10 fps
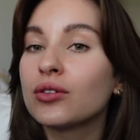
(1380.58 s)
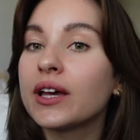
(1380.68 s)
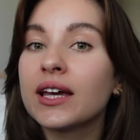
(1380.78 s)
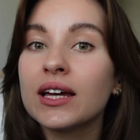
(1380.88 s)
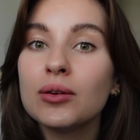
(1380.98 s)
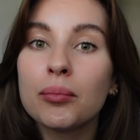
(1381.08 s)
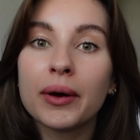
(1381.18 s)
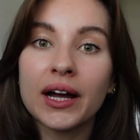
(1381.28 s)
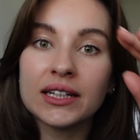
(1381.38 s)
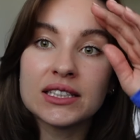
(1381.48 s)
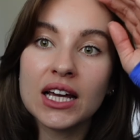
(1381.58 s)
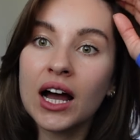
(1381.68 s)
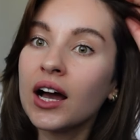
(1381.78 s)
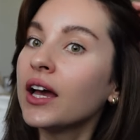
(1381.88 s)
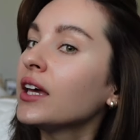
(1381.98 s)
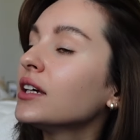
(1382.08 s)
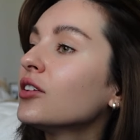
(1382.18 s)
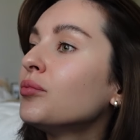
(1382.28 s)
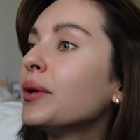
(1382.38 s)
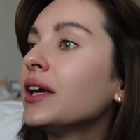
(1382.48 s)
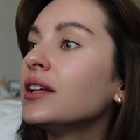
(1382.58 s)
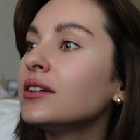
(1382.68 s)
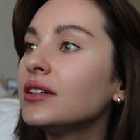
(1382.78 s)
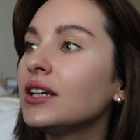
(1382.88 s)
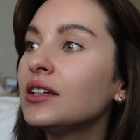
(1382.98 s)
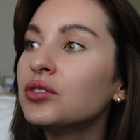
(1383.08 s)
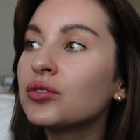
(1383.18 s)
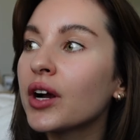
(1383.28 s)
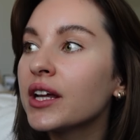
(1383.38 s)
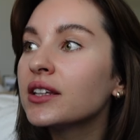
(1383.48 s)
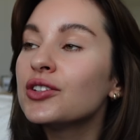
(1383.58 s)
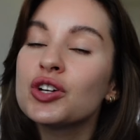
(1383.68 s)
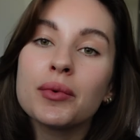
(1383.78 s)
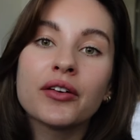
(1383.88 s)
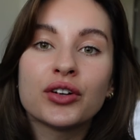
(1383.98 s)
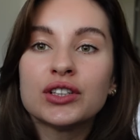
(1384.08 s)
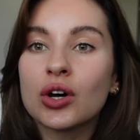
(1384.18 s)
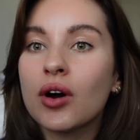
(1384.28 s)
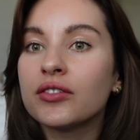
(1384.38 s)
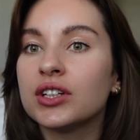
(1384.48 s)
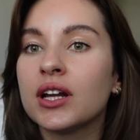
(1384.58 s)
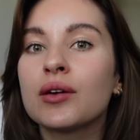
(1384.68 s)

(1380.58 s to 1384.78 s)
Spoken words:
like it, but I have been even running at the gym every so often.